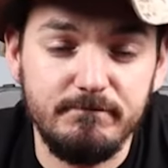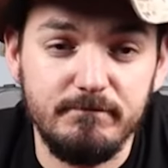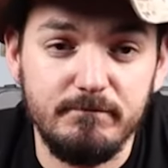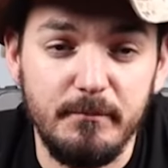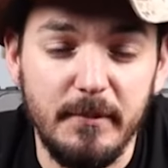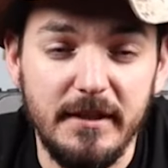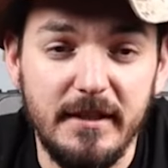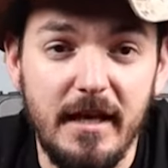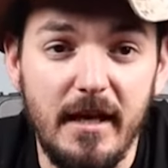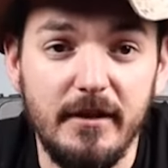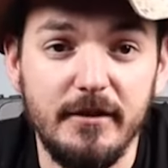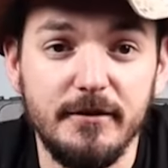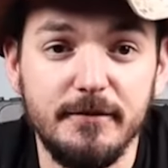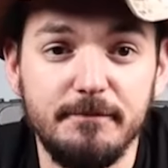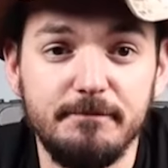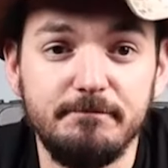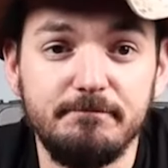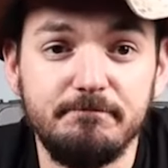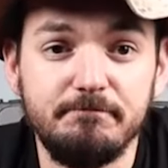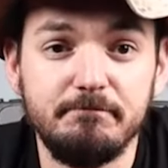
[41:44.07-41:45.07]
McDaniel.
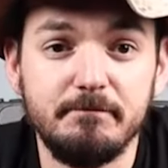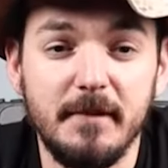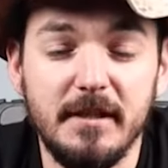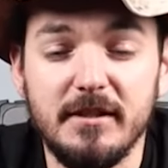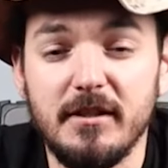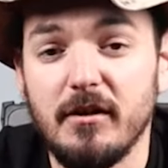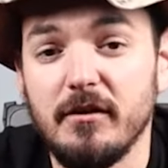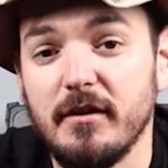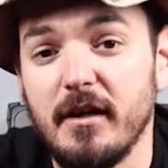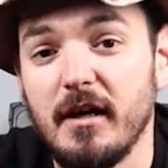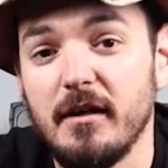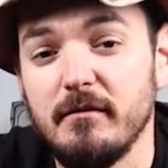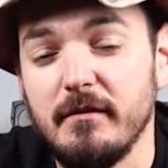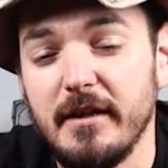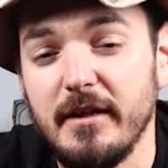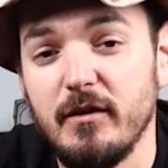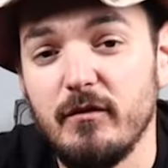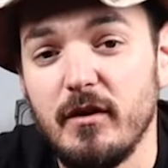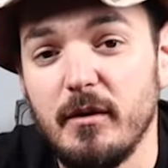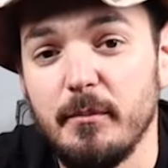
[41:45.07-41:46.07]
That's all I got.
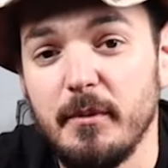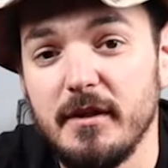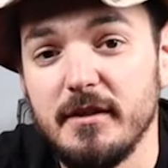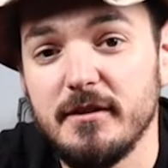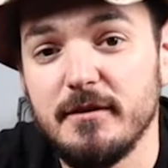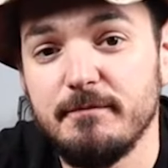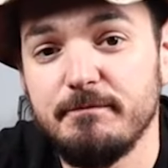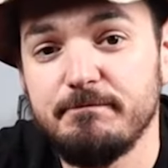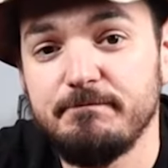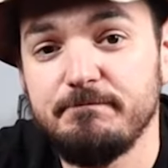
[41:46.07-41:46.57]
Thank you very much.